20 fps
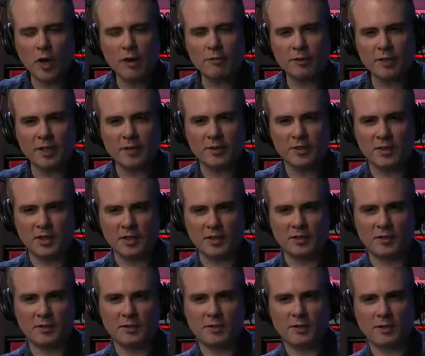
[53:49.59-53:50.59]
often get the
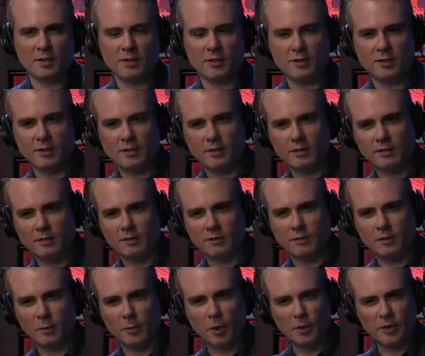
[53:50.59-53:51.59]
sense by Sony
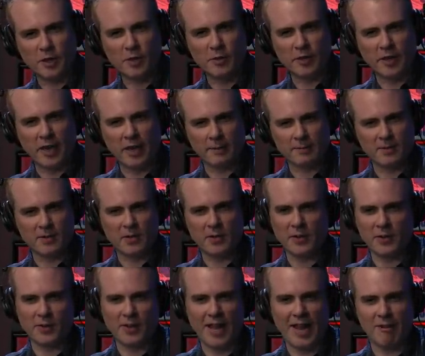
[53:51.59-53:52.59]
from those other games that
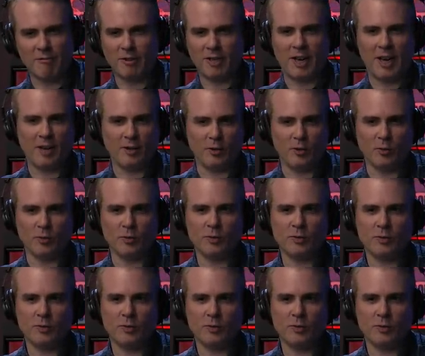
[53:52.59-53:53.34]
they're laughing at you.